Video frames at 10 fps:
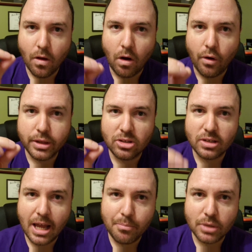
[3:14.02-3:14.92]
all at the
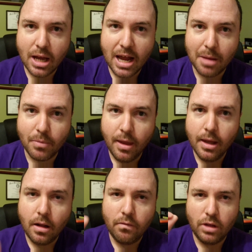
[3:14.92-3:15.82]
same time
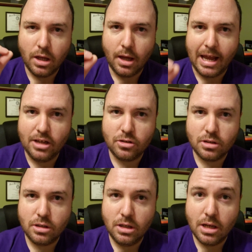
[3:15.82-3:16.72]
via
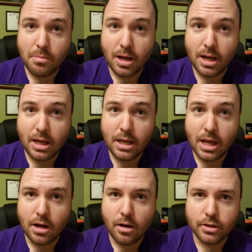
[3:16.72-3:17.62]
HDMI
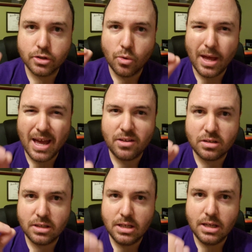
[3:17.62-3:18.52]
and also
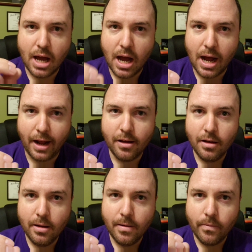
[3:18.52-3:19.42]
SDI.
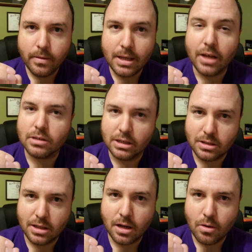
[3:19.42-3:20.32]
Yes, I
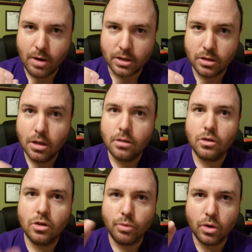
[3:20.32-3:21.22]
said that correct.
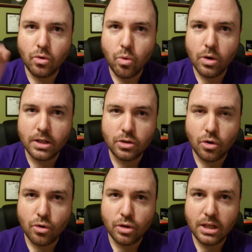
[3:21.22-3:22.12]
You can record
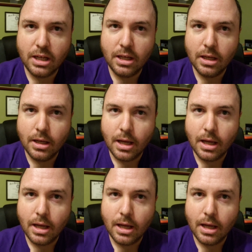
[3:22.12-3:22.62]
internally